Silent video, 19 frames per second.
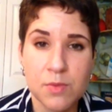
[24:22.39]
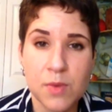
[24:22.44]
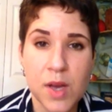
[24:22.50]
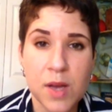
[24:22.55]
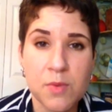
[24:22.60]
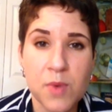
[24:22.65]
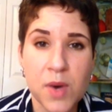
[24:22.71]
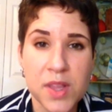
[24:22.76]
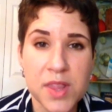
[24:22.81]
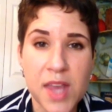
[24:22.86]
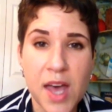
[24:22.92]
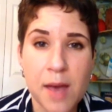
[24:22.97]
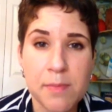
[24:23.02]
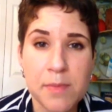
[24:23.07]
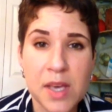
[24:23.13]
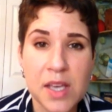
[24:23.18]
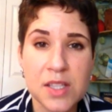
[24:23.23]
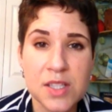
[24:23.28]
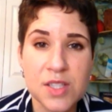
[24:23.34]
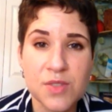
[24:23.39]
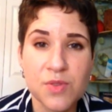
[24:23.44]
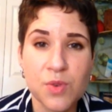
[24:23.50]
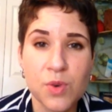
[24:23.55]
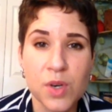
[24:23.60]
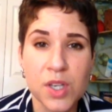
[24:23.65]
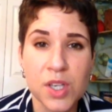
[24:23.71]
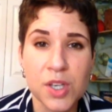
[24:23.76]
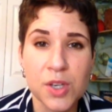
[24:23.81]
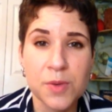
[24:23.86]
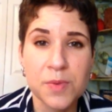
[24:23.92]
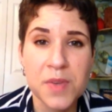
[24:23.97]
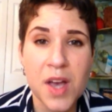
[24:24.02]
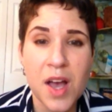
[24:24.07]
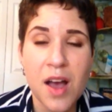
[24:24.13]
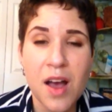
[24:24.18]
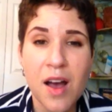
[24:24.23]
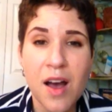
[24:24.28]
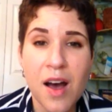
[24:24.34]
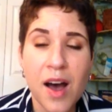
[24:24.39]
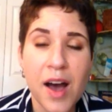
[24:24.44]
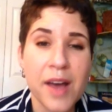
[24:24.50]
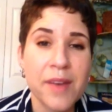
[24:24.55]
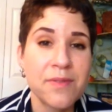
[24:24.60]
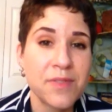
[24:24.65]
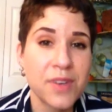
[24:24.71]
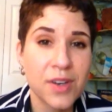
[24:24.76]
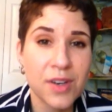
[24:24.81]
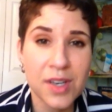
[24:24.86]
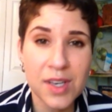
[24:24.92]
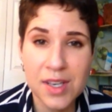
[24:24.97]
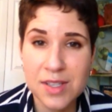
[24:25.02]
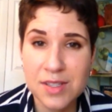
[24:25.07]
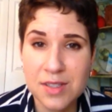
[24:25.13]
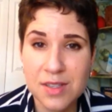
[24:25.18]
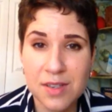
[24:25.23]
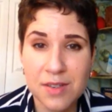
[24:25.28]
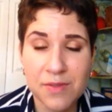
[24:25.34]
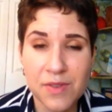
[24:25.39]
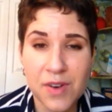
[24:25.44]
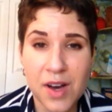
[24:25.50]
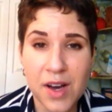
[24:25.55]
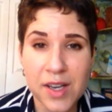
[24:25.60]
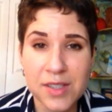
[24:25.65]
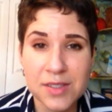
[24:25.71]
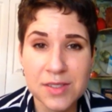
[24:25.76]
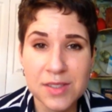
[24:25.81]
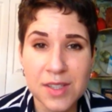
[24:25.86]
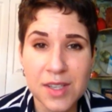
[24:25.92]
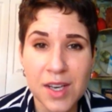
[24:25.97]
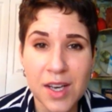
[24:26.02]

and what that means for you. I'm very easy to find.